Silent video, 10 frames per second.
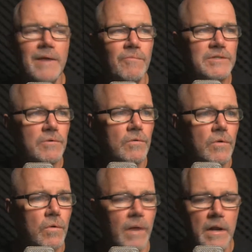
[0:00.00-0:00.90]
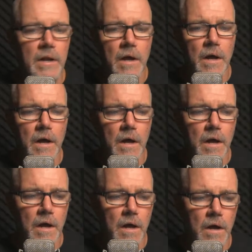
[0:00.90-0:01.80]
Wayne, what?
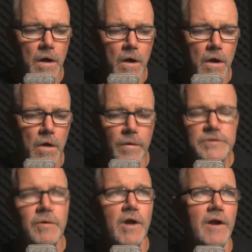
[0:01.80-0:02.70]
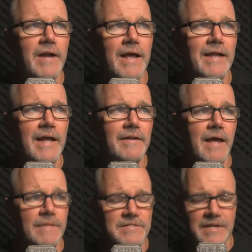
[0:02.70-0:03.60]
Which one aren't I allowed?
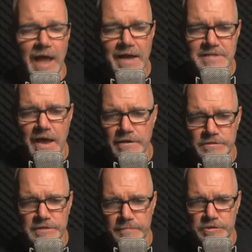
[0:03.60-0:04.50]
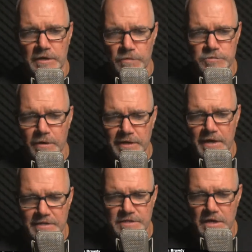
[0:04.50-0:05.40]
Is it asshat or dipshit? Which one
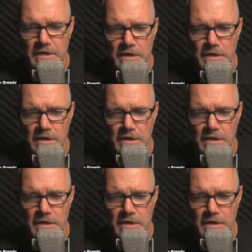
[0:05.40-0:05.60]
can I say?